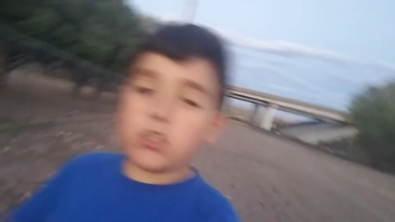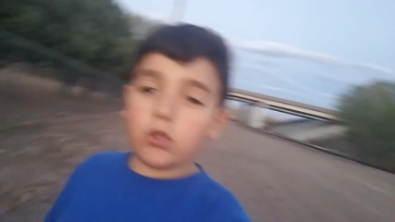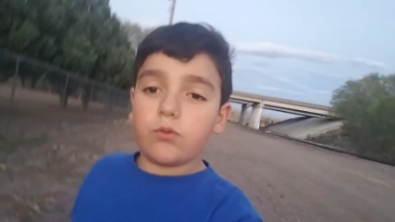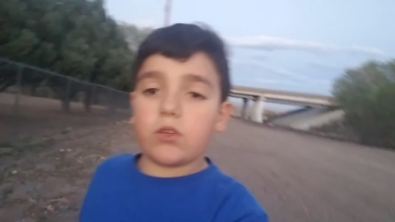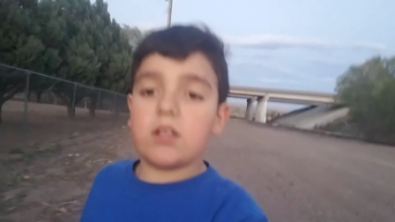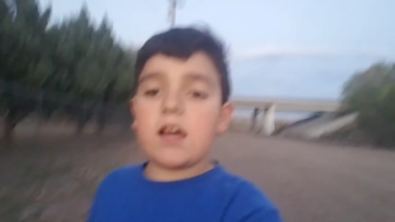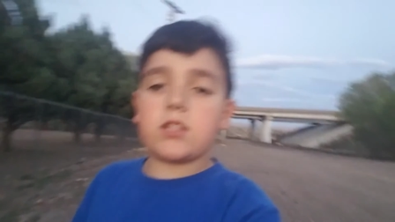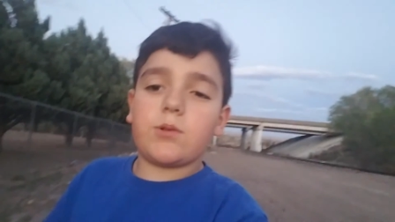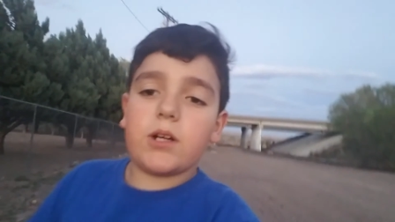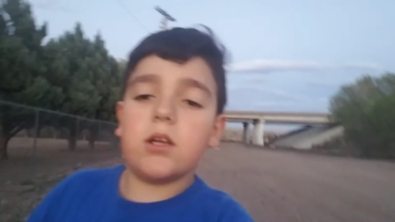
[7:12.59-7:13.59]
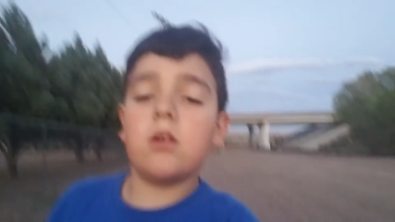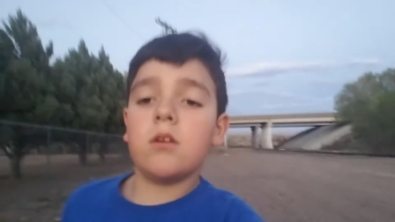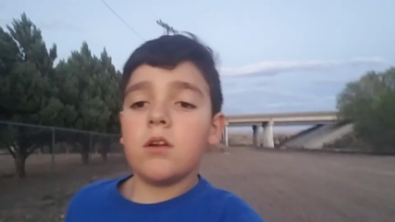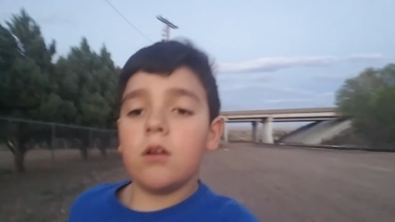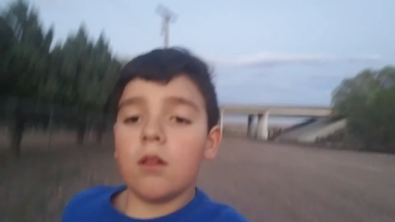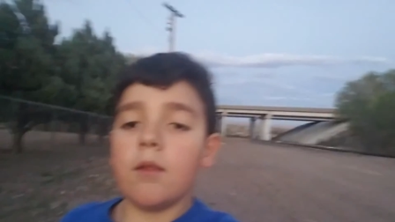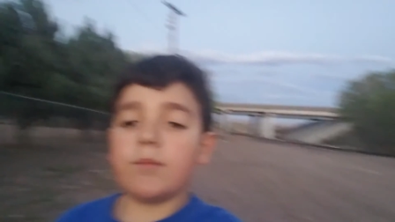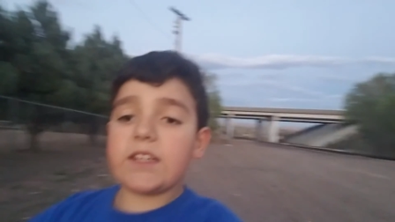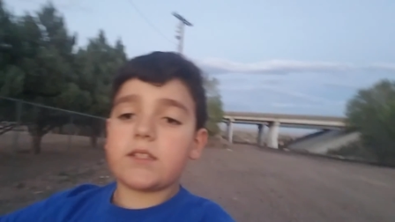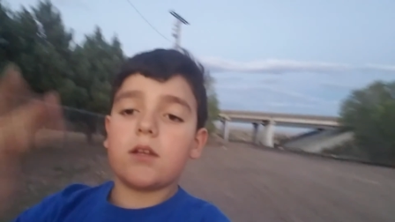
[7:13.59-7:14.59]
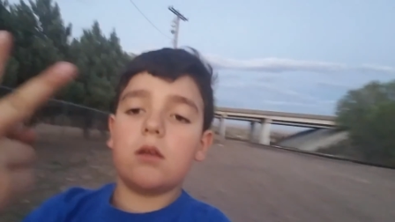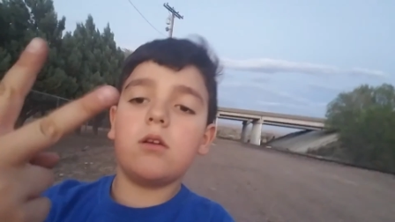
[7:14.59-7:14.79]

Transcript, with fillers: tuned for the next one. Peace.